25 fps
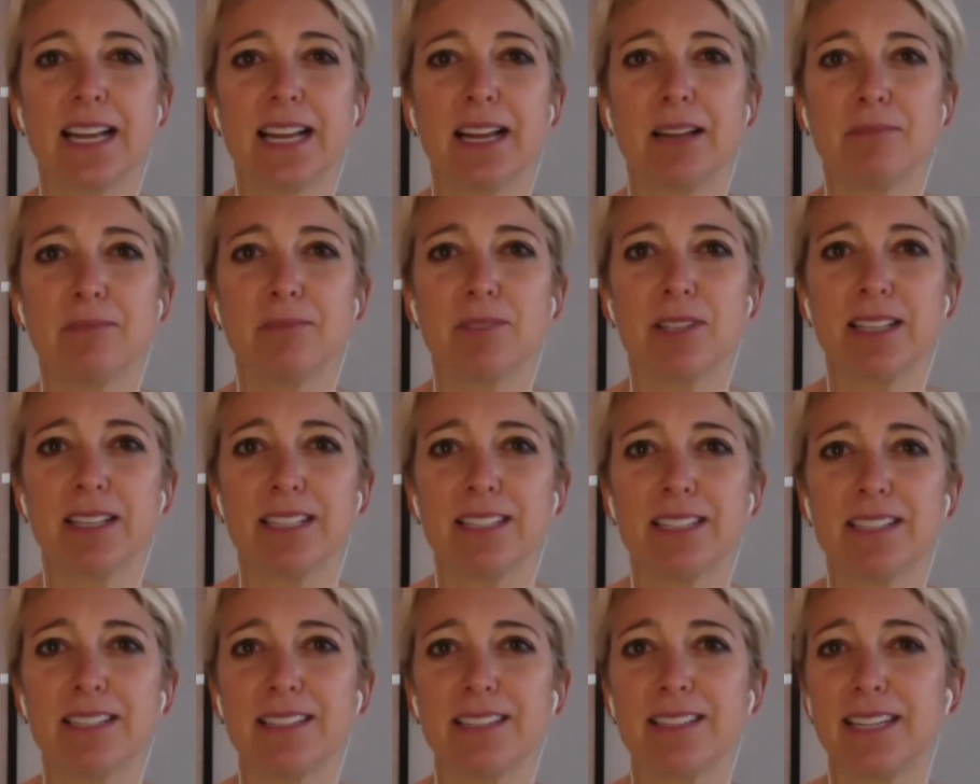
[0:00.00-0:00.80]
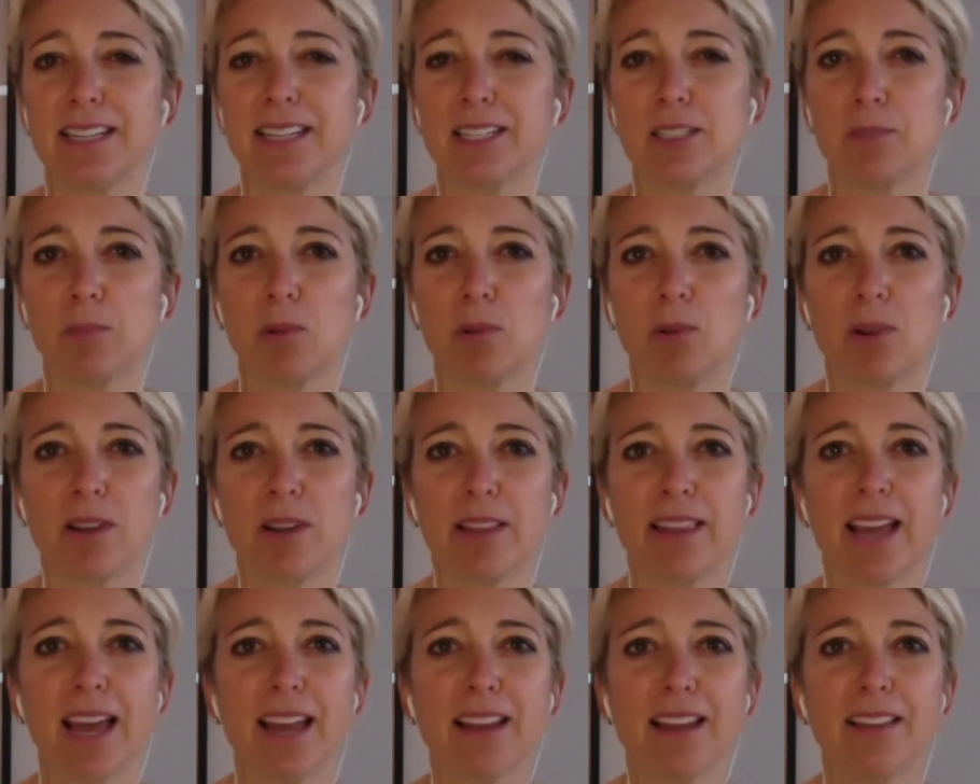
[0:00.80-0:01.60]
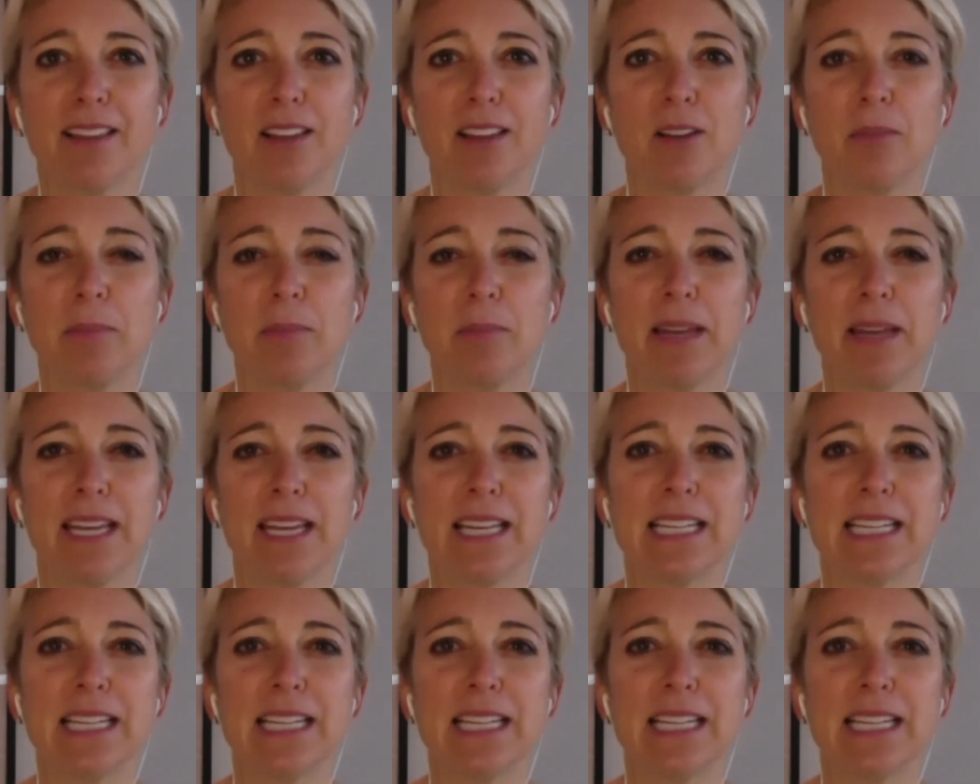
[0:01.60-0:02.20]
So this is to explore that a little bit.